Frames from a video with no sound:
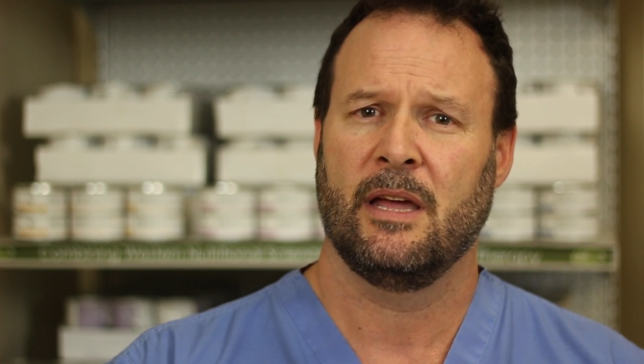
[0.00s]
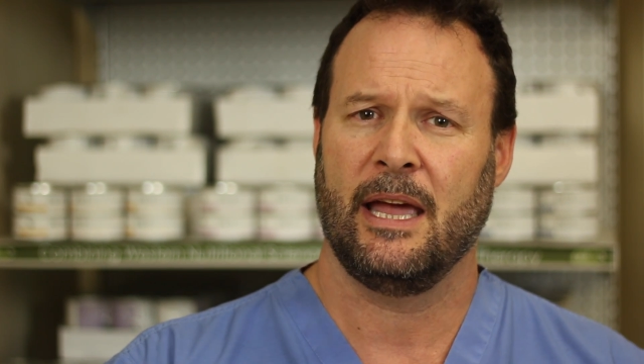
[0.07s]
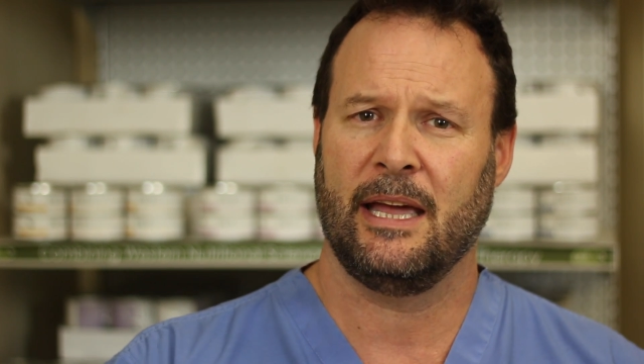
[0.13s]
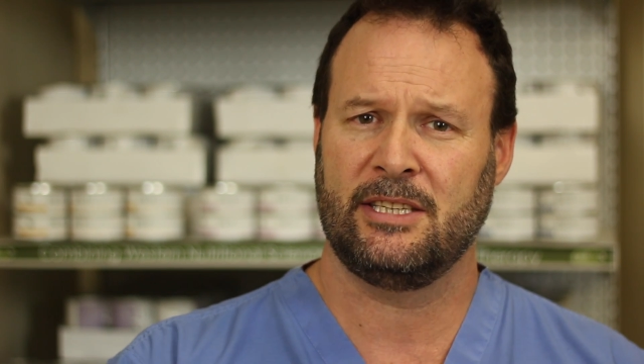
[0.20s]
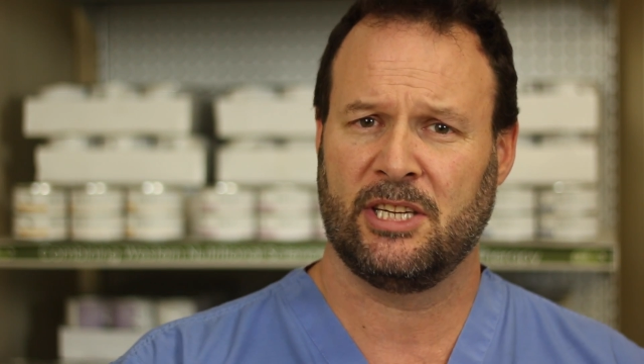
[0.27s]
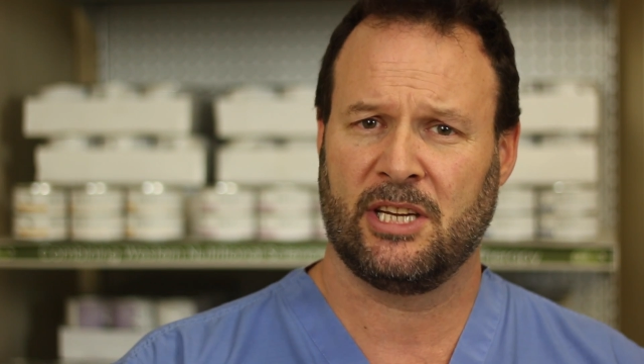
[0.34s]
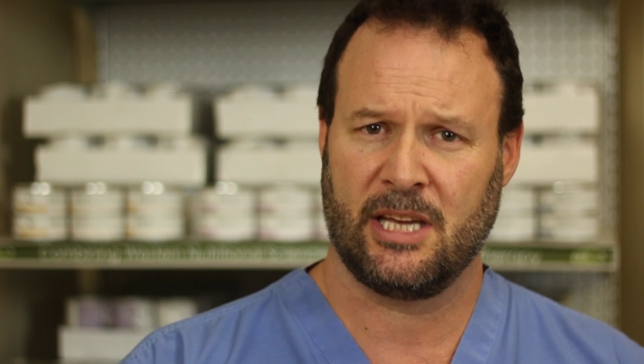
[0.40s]

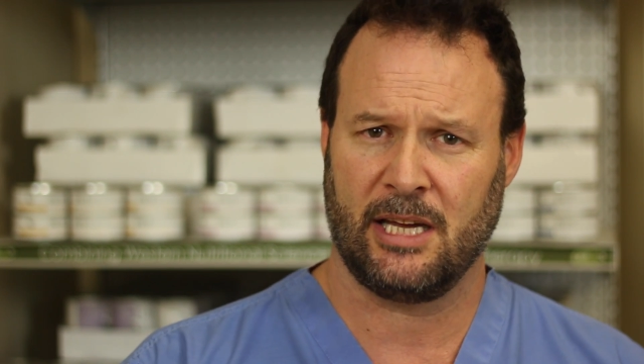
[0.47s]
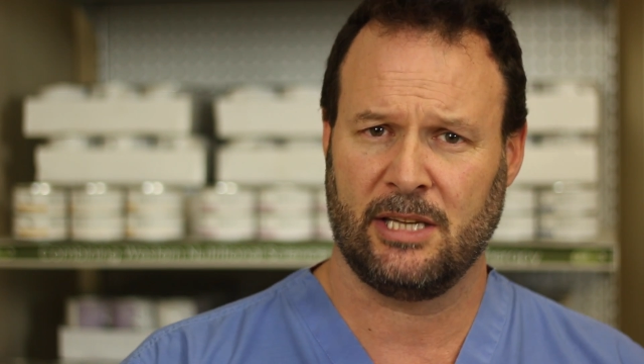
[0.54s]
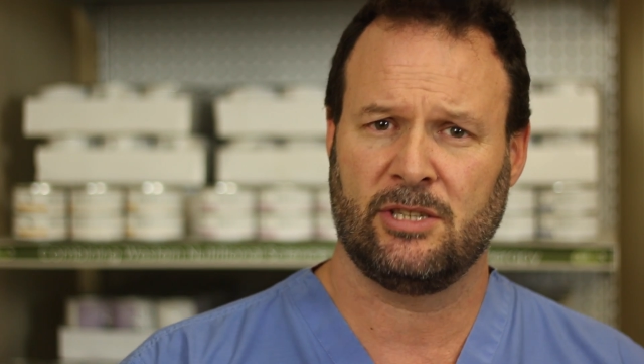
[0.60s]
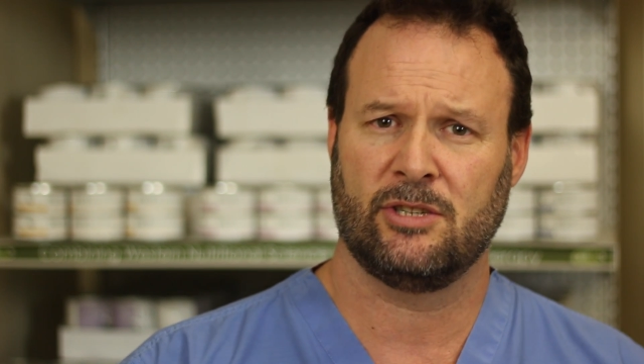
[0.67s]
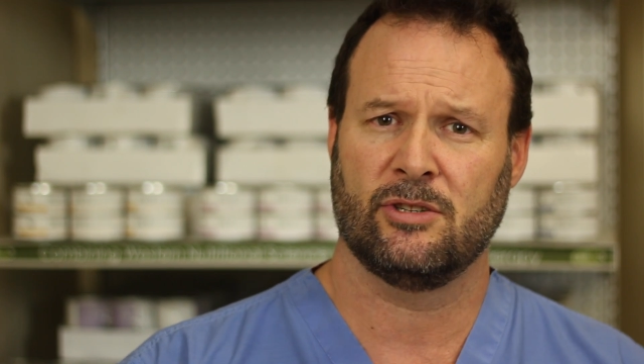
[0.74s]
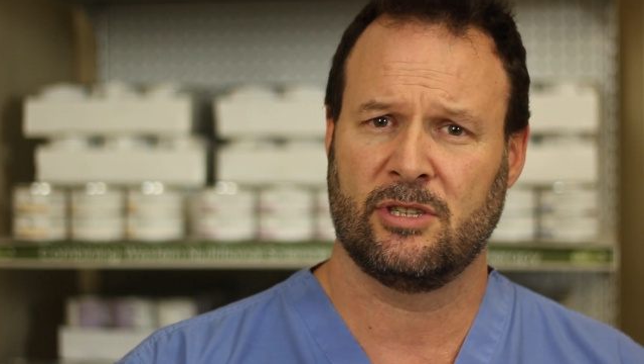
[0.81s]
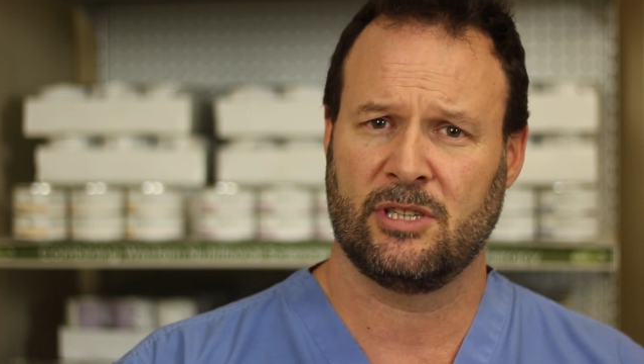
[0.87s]

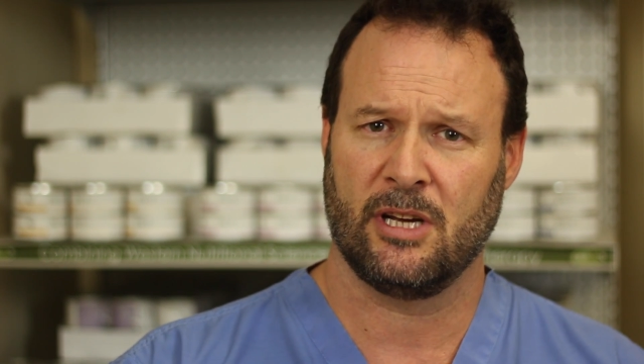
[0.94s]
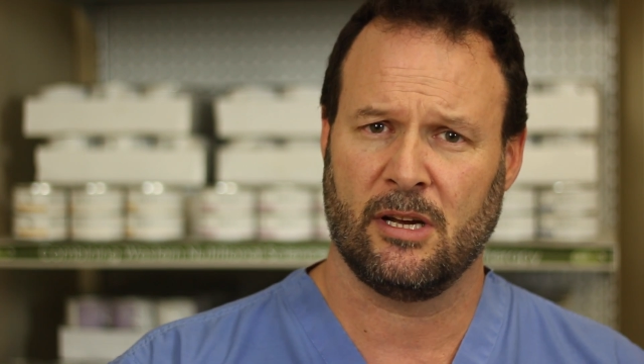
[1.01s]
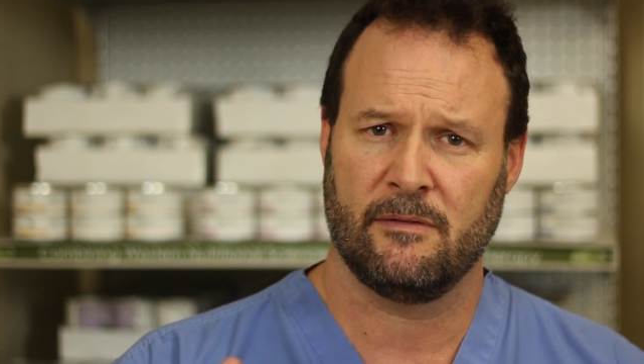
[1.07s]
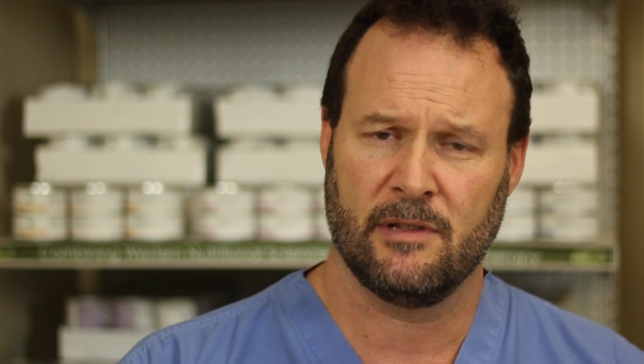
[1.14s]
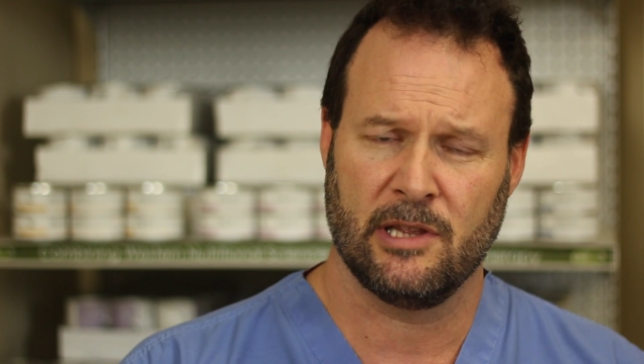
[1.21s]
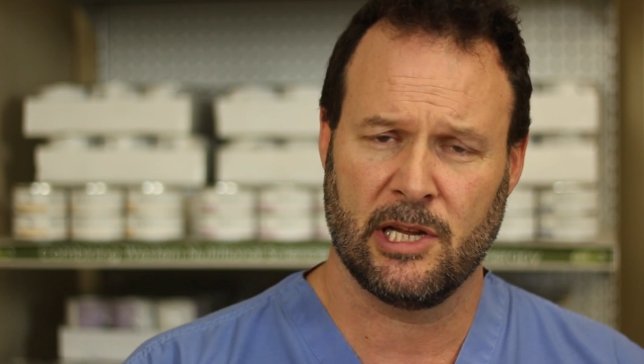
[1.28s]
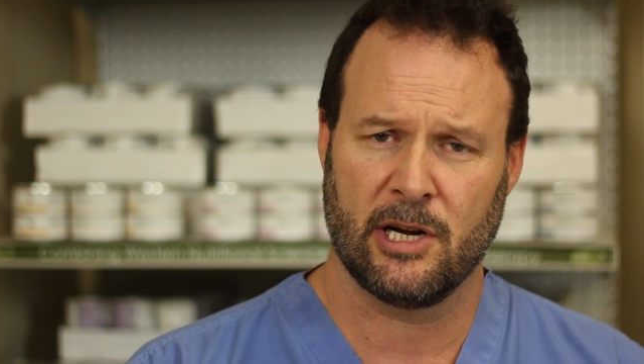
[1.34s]
Educate
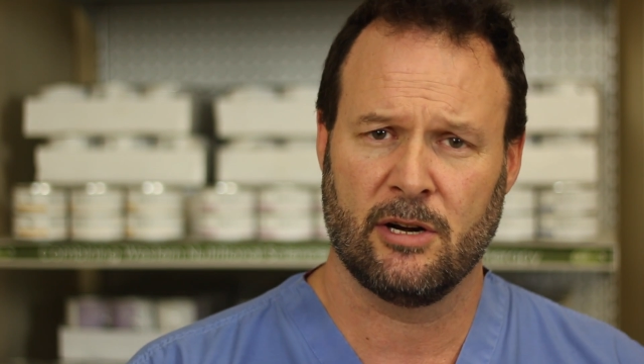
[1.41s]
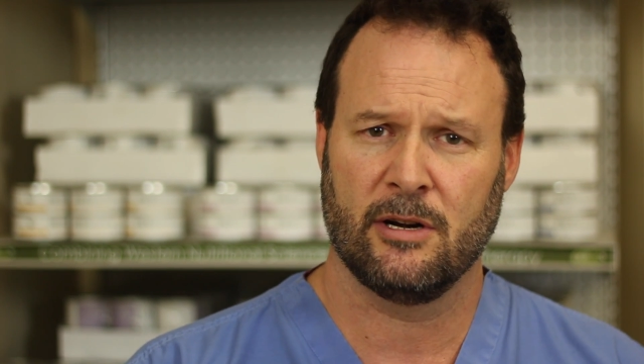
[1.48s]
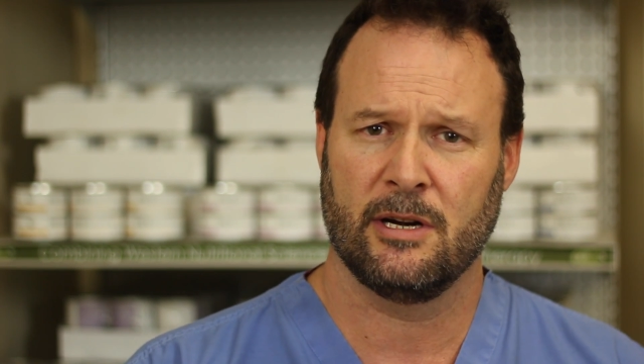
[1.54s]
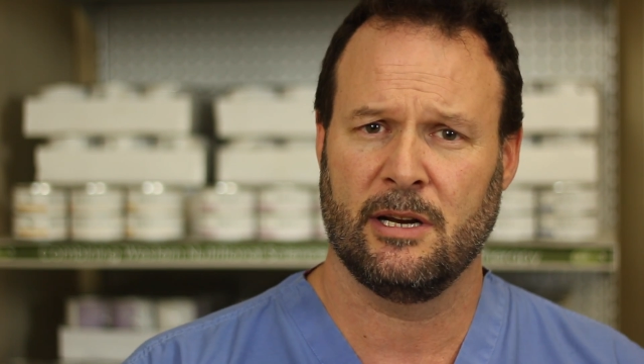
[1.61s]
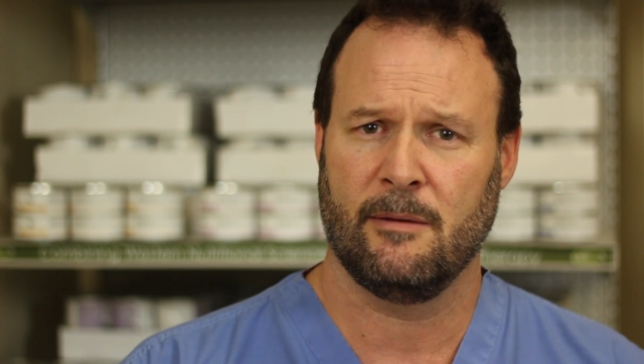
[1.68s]
yourself, learn,